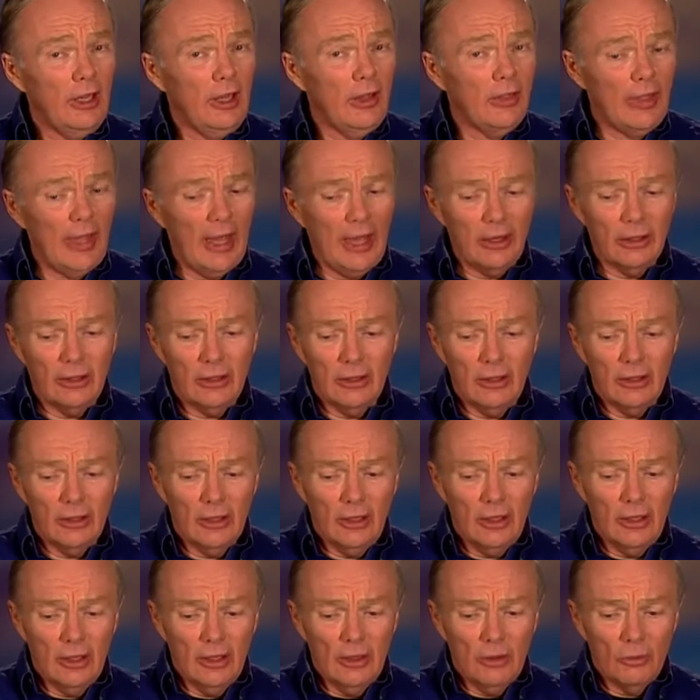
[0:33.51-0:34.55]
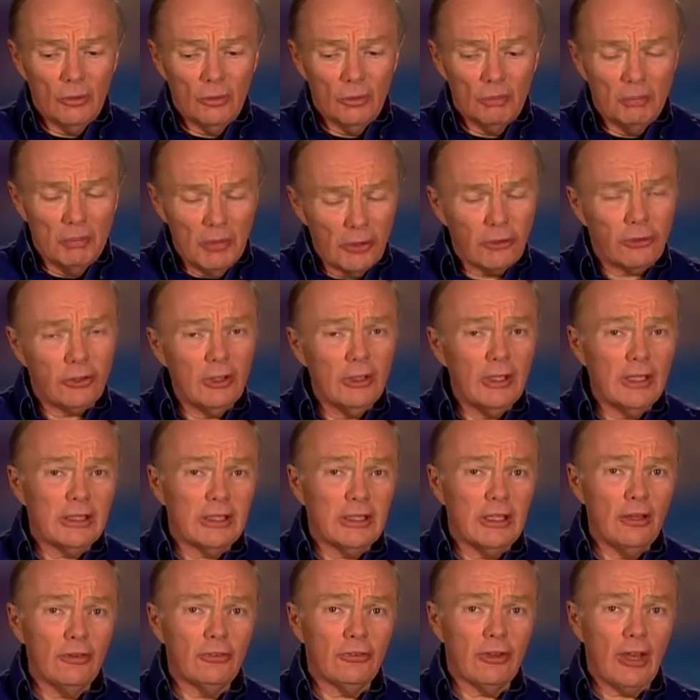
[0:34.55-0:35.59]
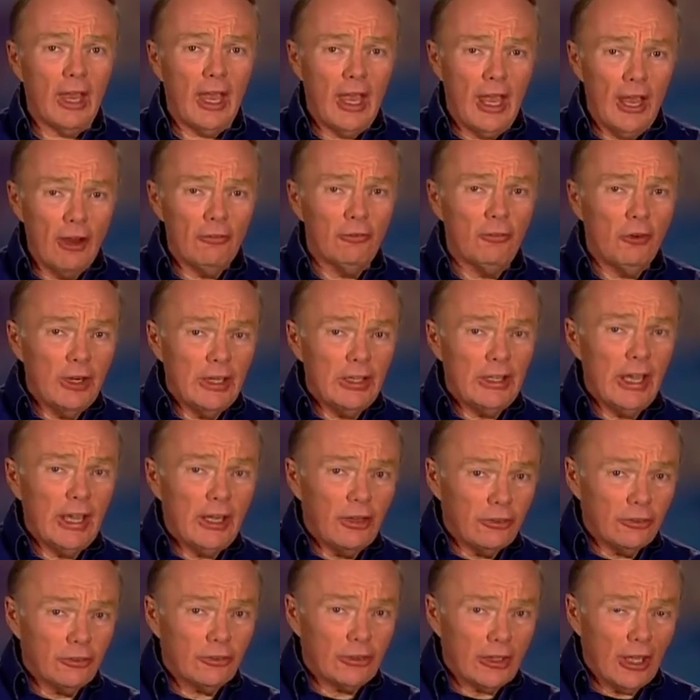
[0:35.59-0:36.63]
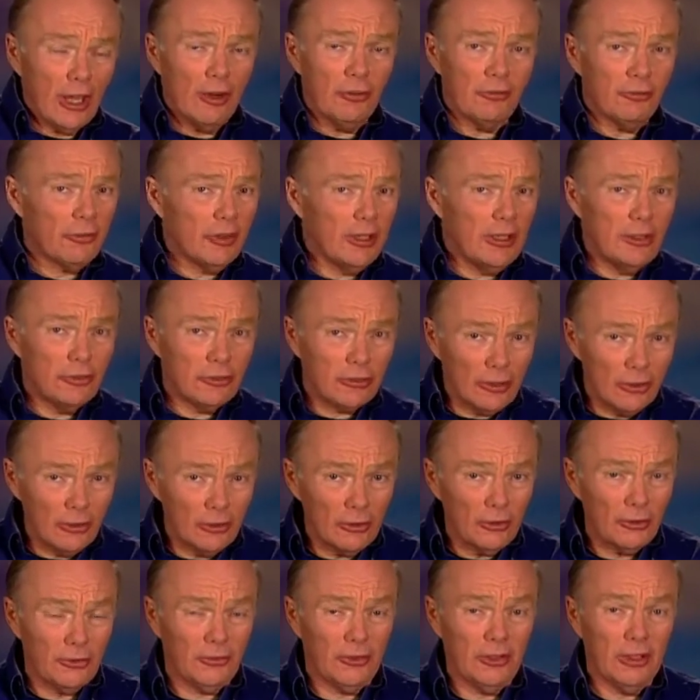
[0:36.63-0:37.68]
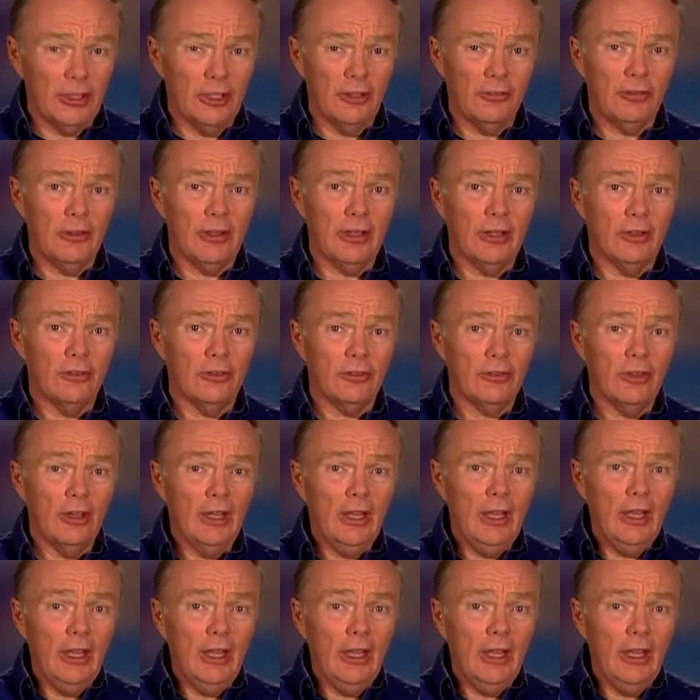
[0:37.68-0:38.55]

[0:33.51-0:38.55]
that mission that gives everyday stuff eternal significance,